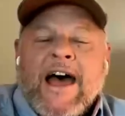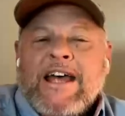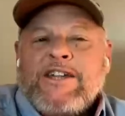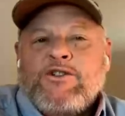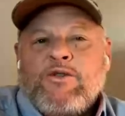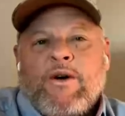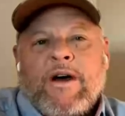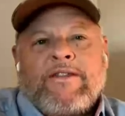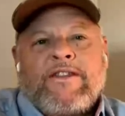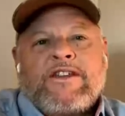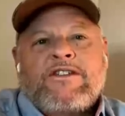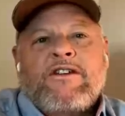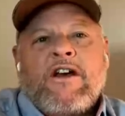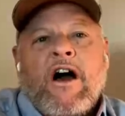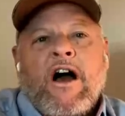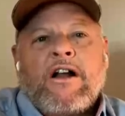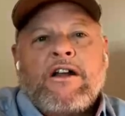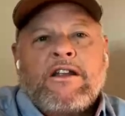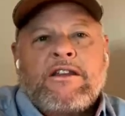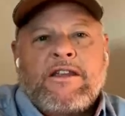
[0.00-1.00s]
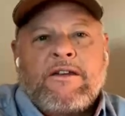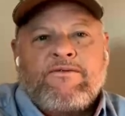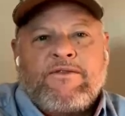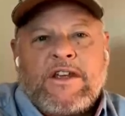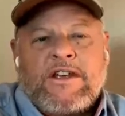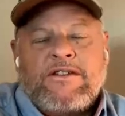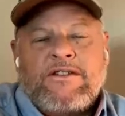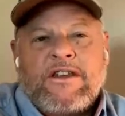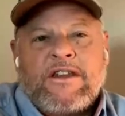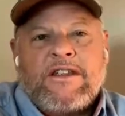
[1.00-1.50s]
that's what this cognitive
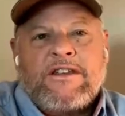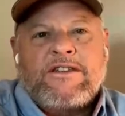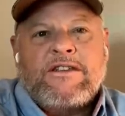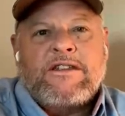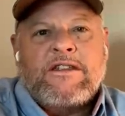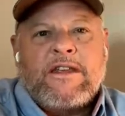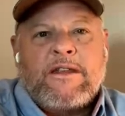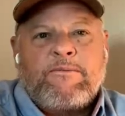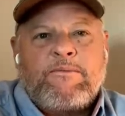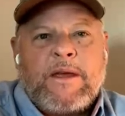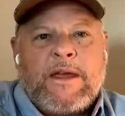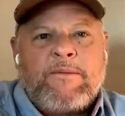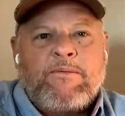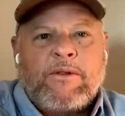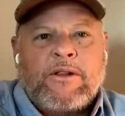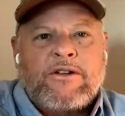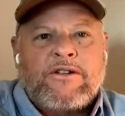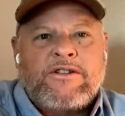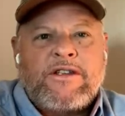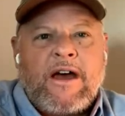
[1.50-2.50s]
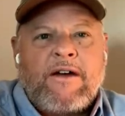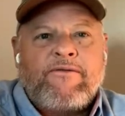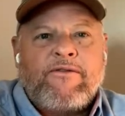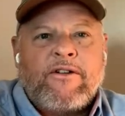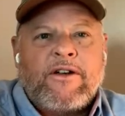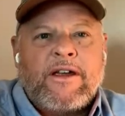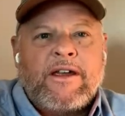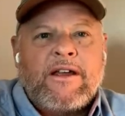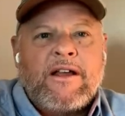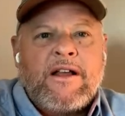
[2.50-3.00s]
dissonance that people are
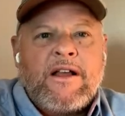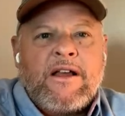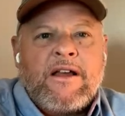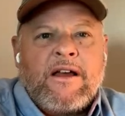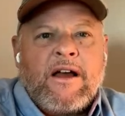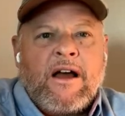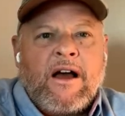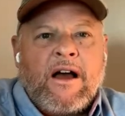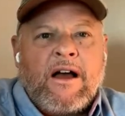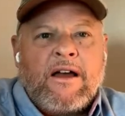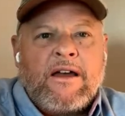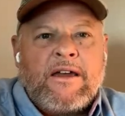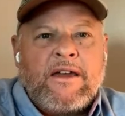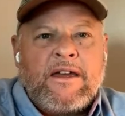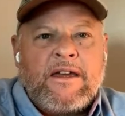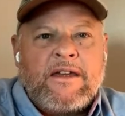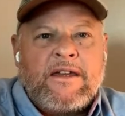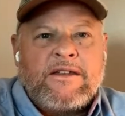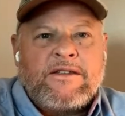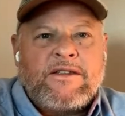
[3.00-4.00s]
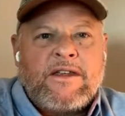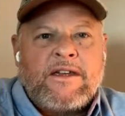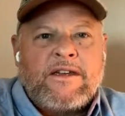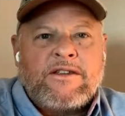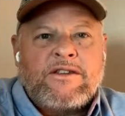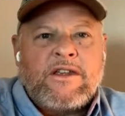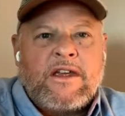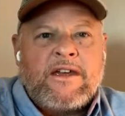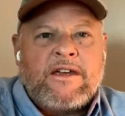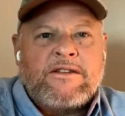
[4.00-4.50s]
suffering uh, is,
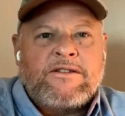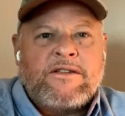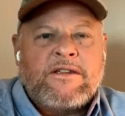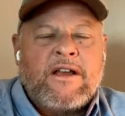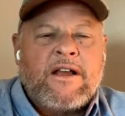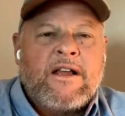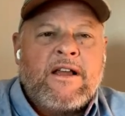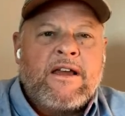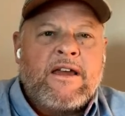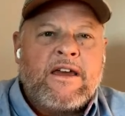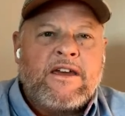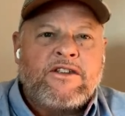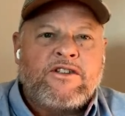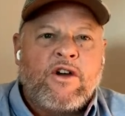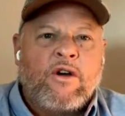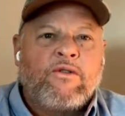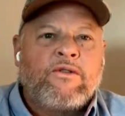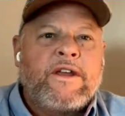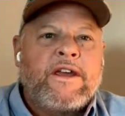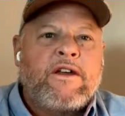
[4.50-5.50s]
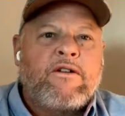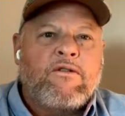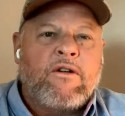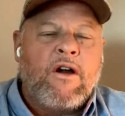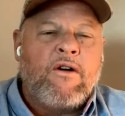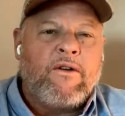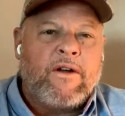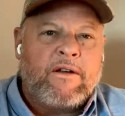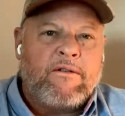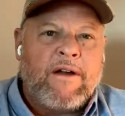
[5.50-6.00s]
is, is, is only
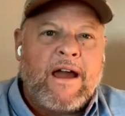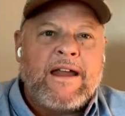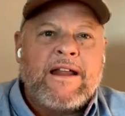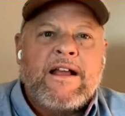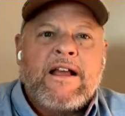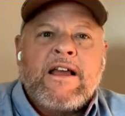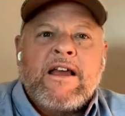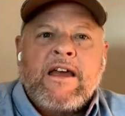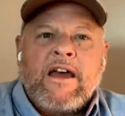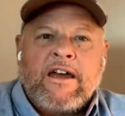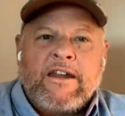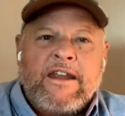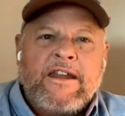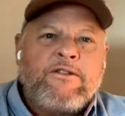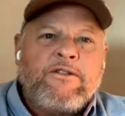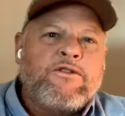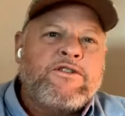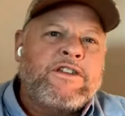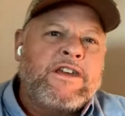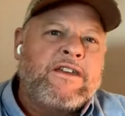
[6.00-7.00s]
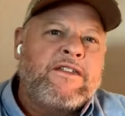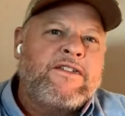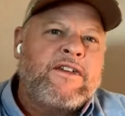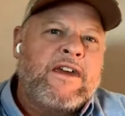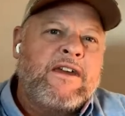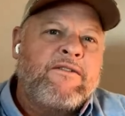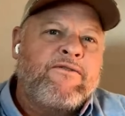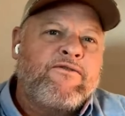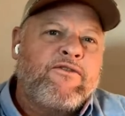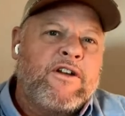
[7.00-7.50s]
growing, right? An interesting
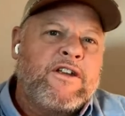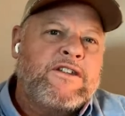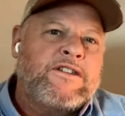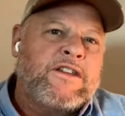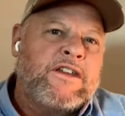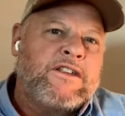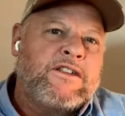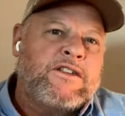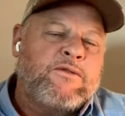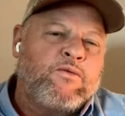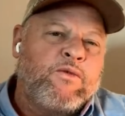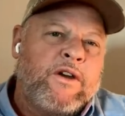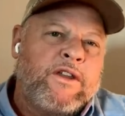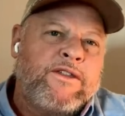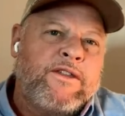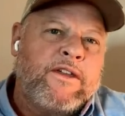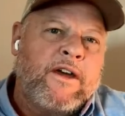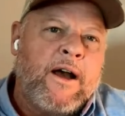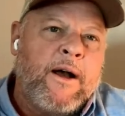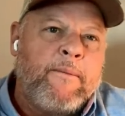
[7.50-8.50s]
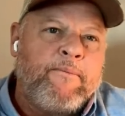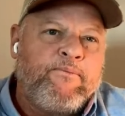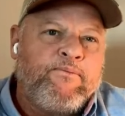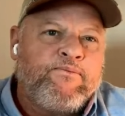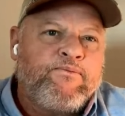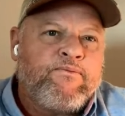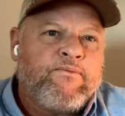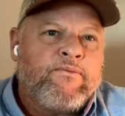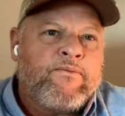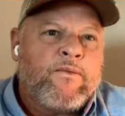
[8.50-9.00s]
thing, for instance, with,
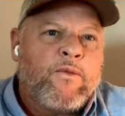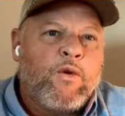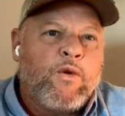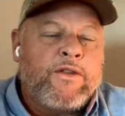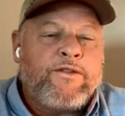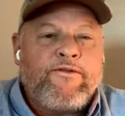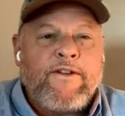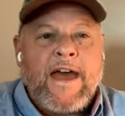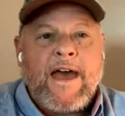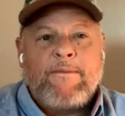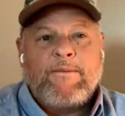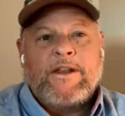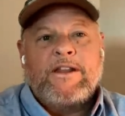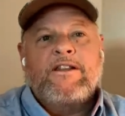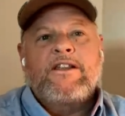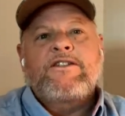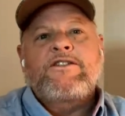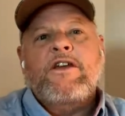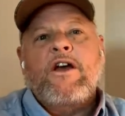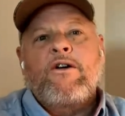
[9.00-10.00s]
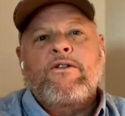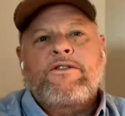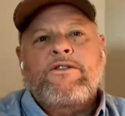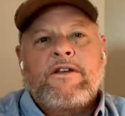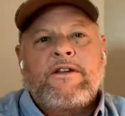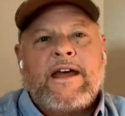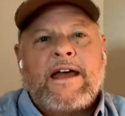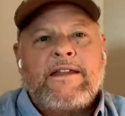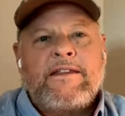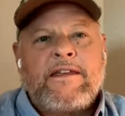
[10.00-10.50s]
um, with famine. Let's go
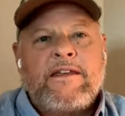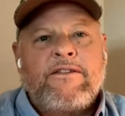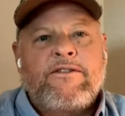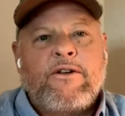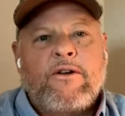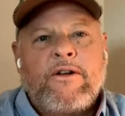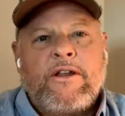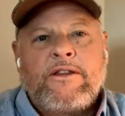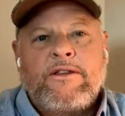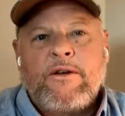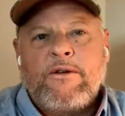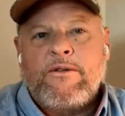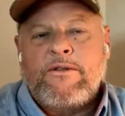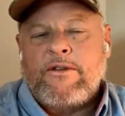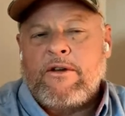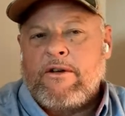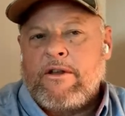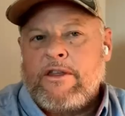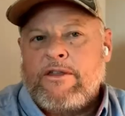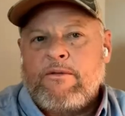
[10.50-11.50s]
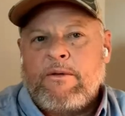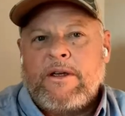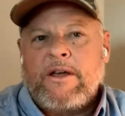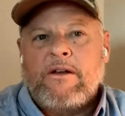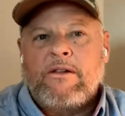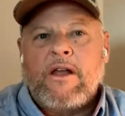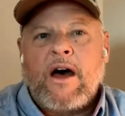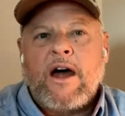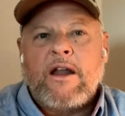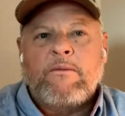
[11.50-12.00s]
to nineteen thirty-two
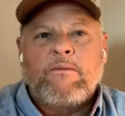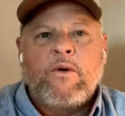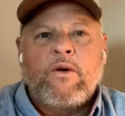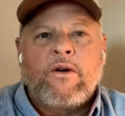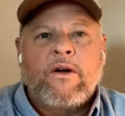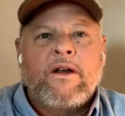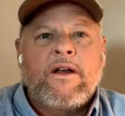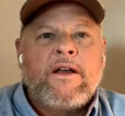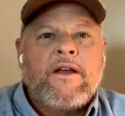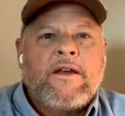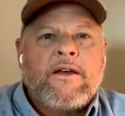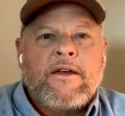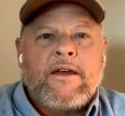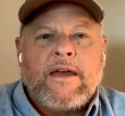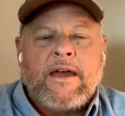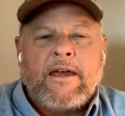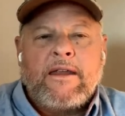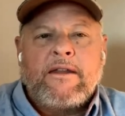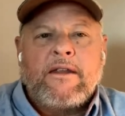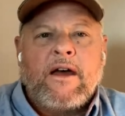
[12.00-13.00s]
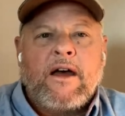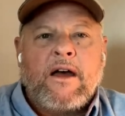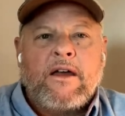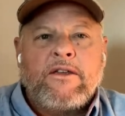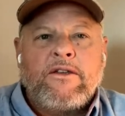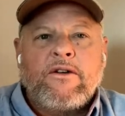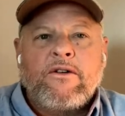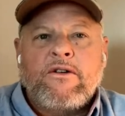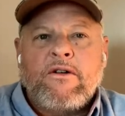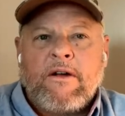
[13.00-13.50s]
thirty-three Holodomor in
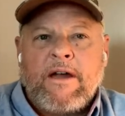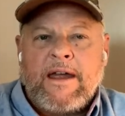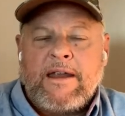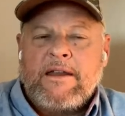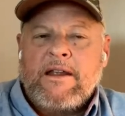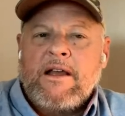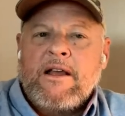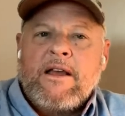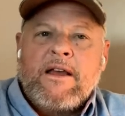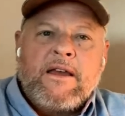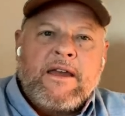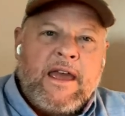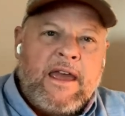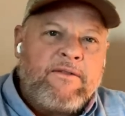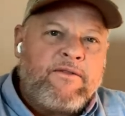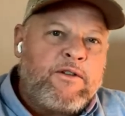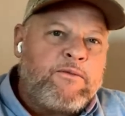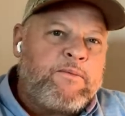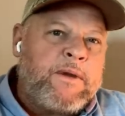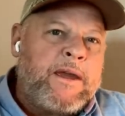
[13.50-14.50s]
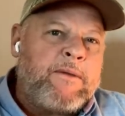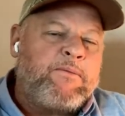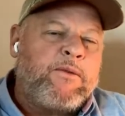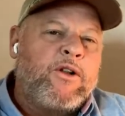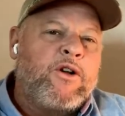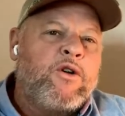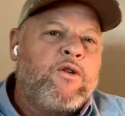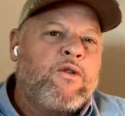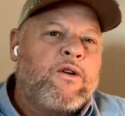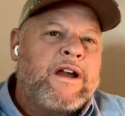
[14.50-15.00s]
uh, Ukraine. Even
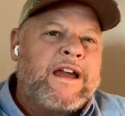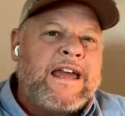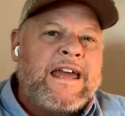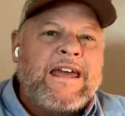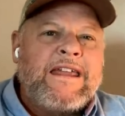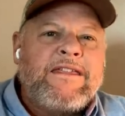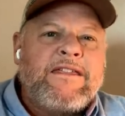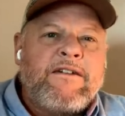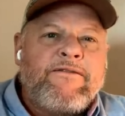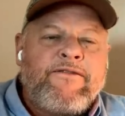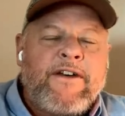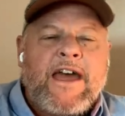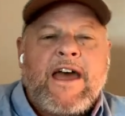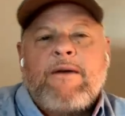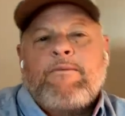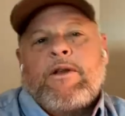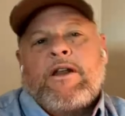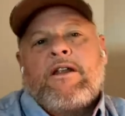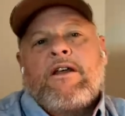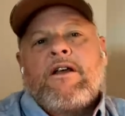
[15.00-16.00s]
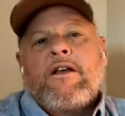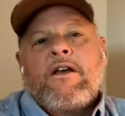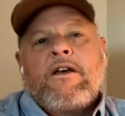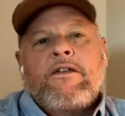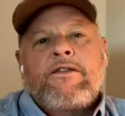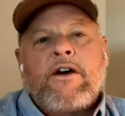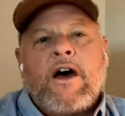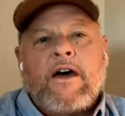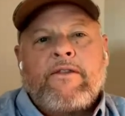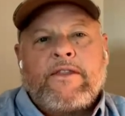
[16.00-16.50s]
people who were in the famine
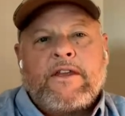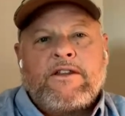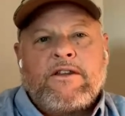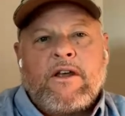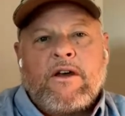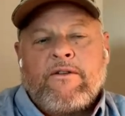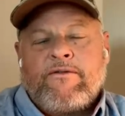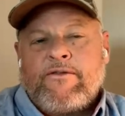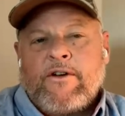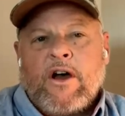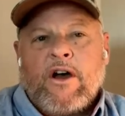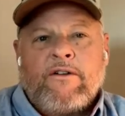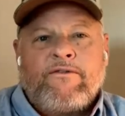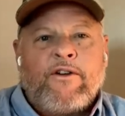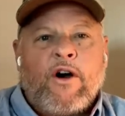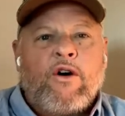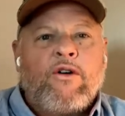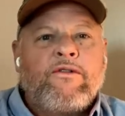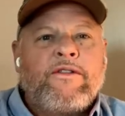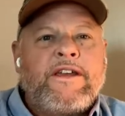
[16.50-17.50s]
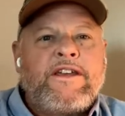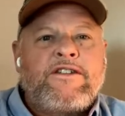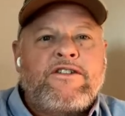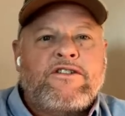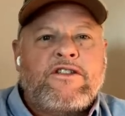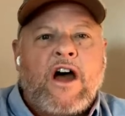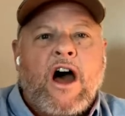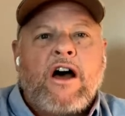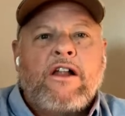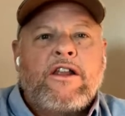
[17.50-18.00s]
thought that if, if only
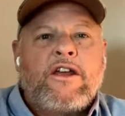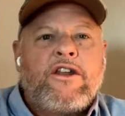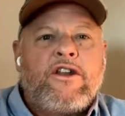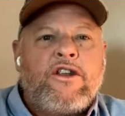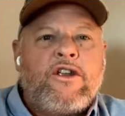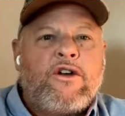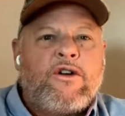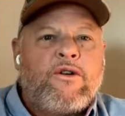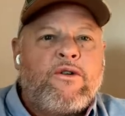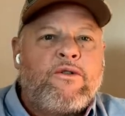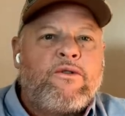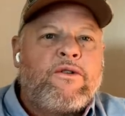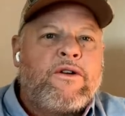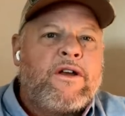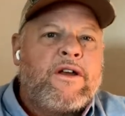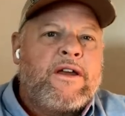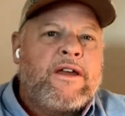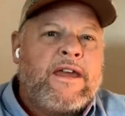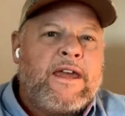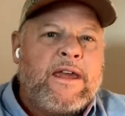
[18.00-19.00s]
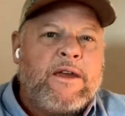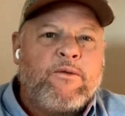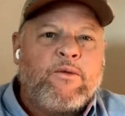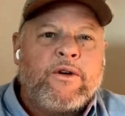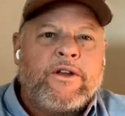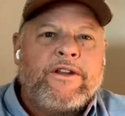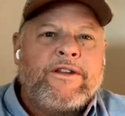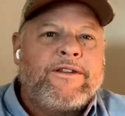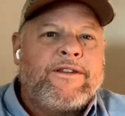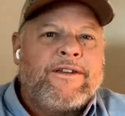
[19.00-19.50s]
Stalin knew, he
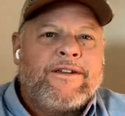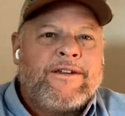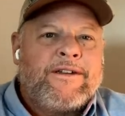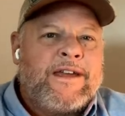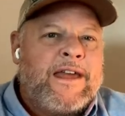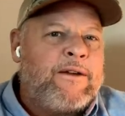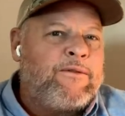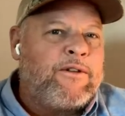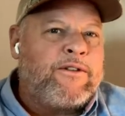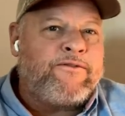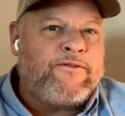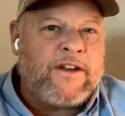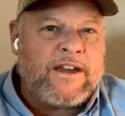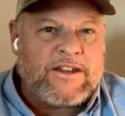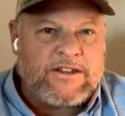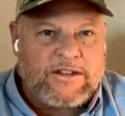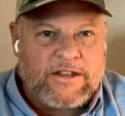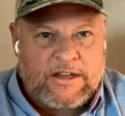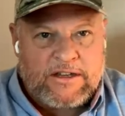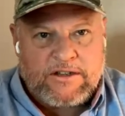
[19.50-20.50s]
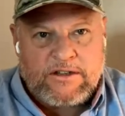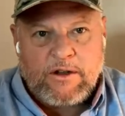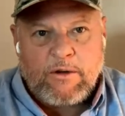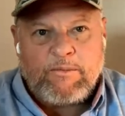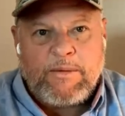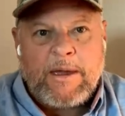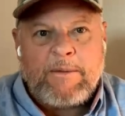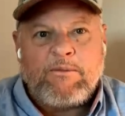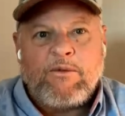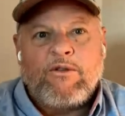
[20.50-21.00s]
would he would fix this.
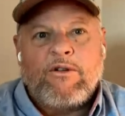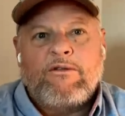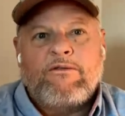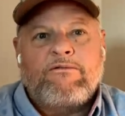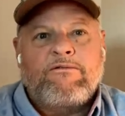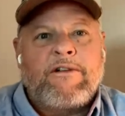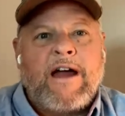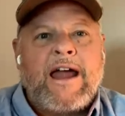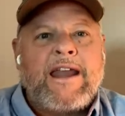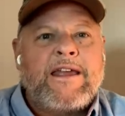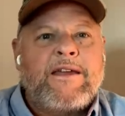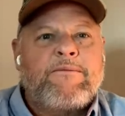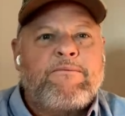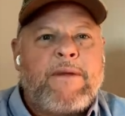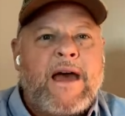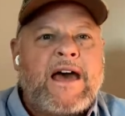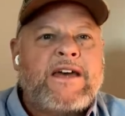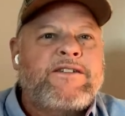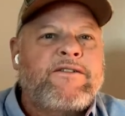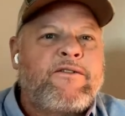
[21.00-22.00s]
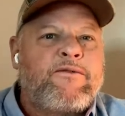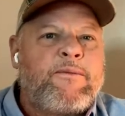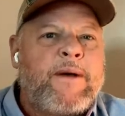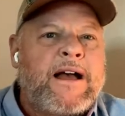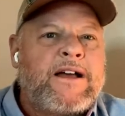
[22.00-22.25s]
So people were writing massive